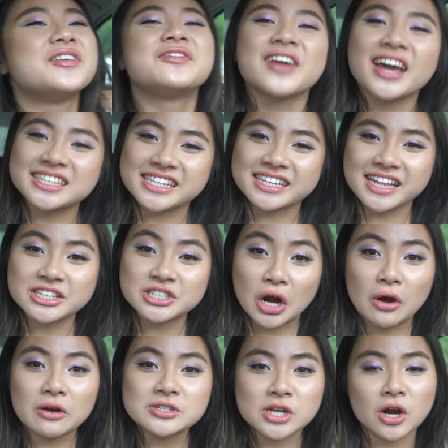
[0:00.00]
But basically,
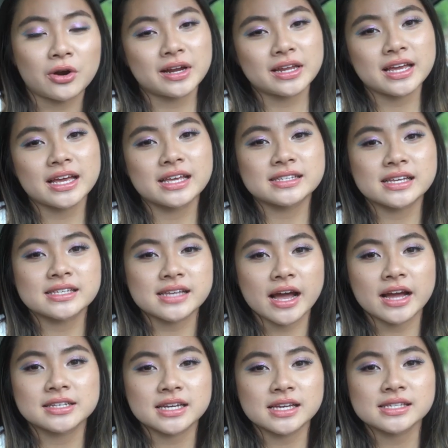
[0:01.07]
Charles Darwin is a
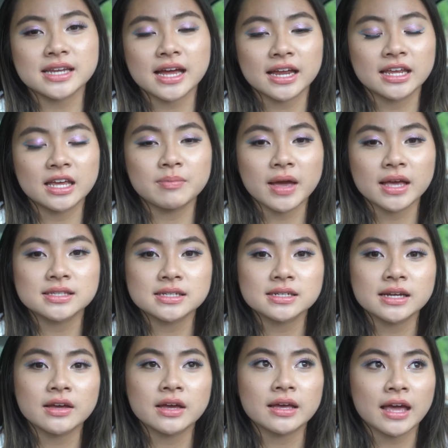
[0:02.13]
scientist and he
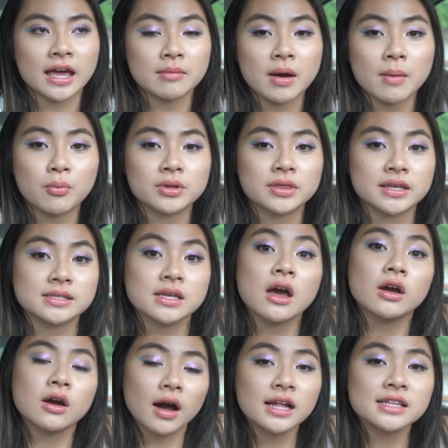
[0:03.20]
basically came up with this
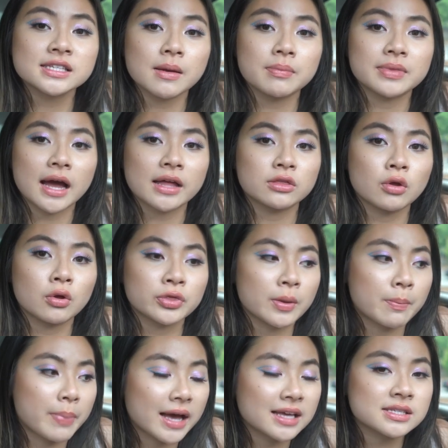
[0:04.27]
concept that
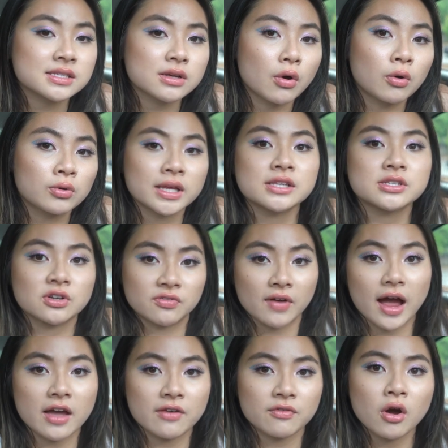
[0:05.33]
the best only
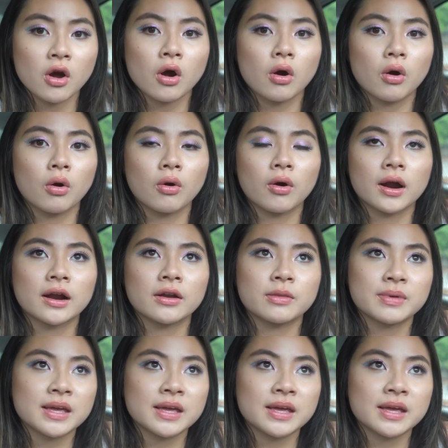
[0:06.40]
survive, or the